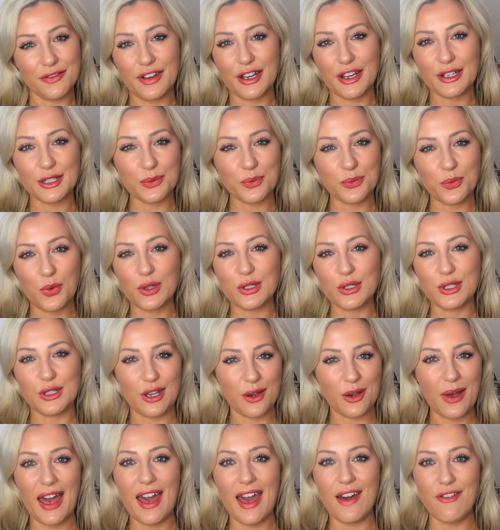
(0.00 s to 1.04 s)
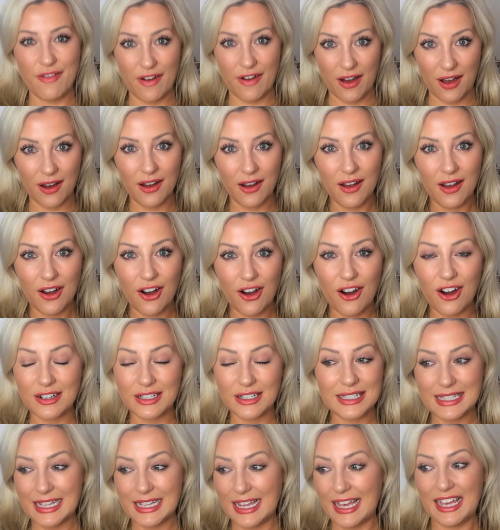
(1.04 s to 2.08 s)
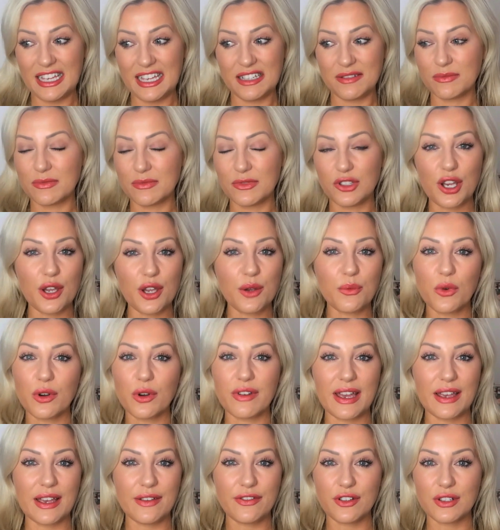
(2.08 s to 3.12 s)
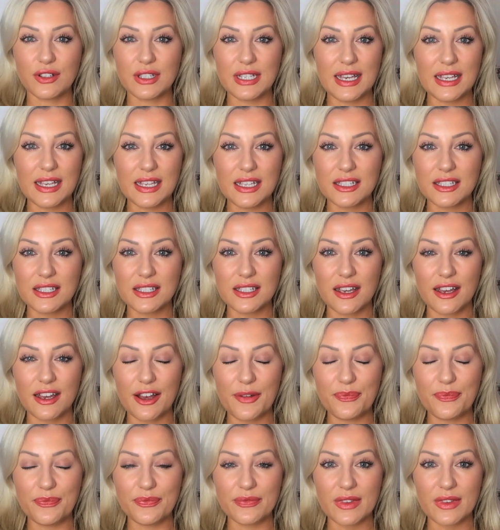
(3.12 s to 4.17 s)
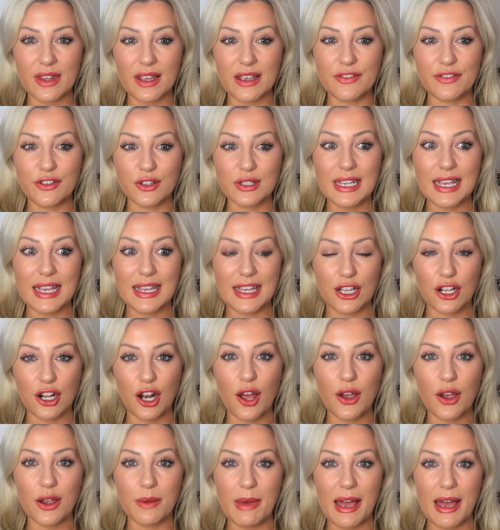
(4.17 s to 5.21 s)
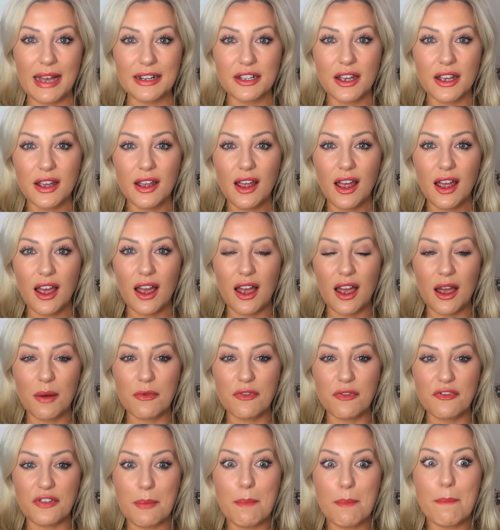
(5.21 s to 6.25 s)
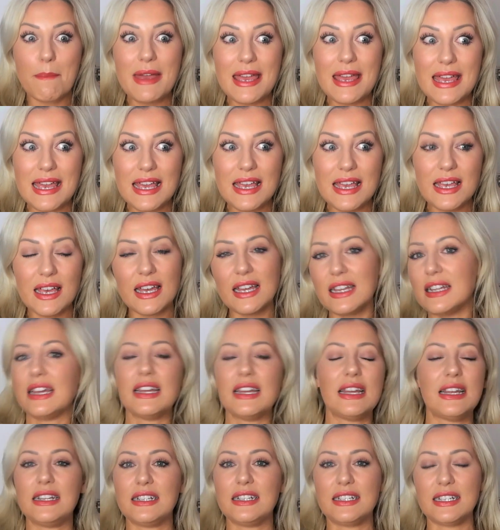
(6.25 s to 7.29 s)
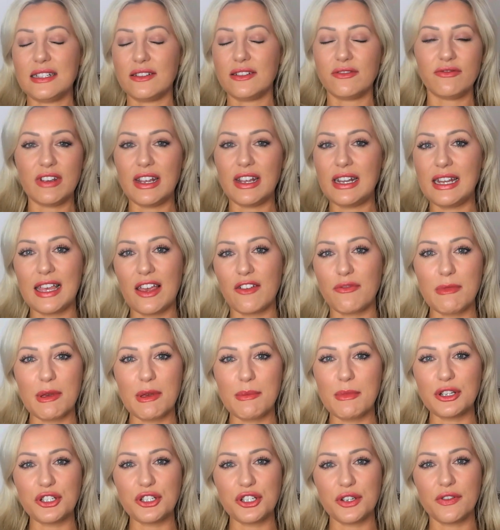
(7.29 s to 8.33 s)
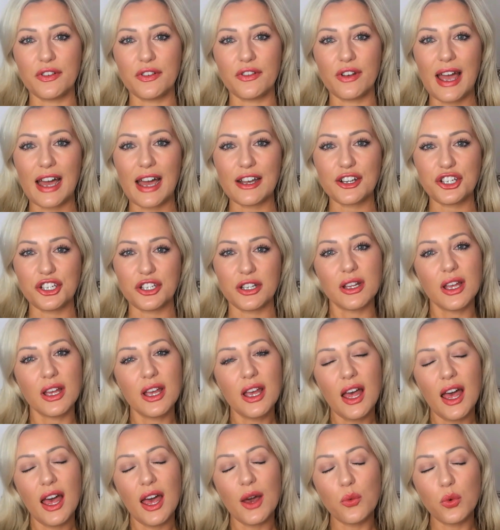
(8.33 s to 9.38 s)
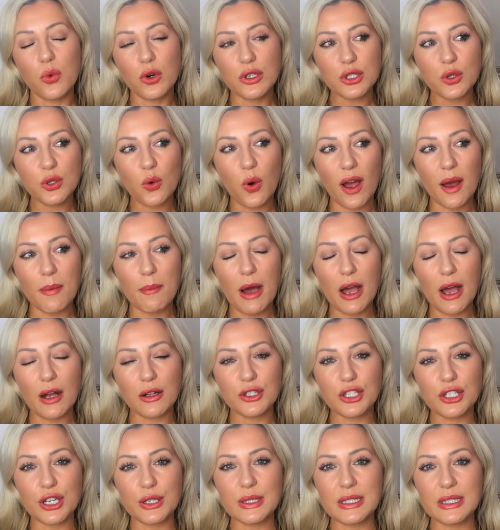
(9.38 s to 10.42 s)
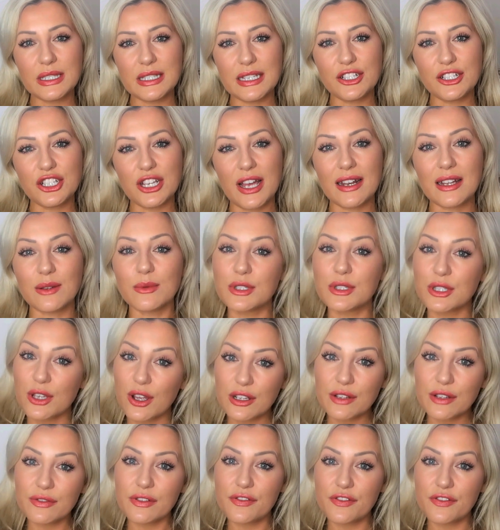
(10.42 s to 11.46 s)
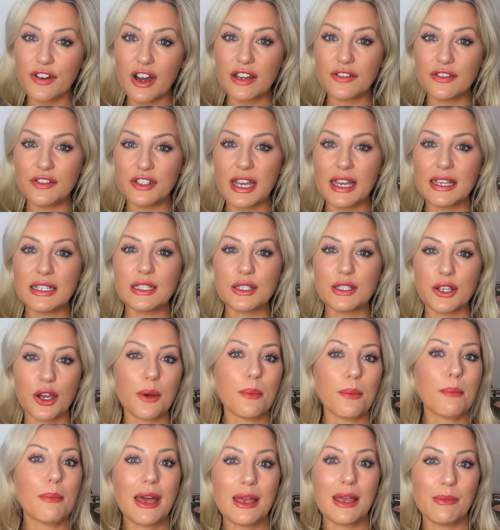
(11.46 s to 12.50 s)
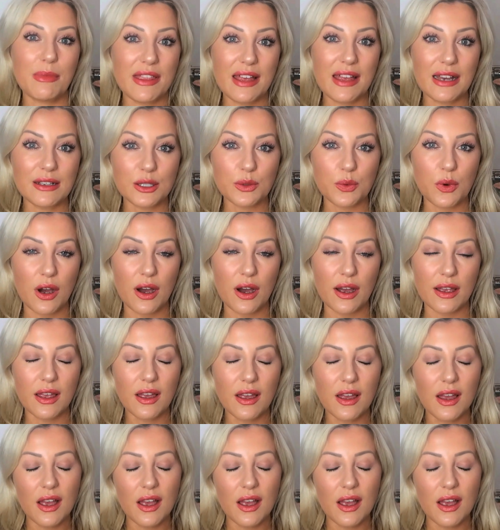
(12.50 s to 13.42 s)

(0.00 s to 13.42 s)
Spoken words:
effects whatsoever. Honestly, don't worry if you're taking Clomid. For me, it didn't really give me much of a reaction. It was quite a mild dosage and it was only for 5 days, so maybe that's why.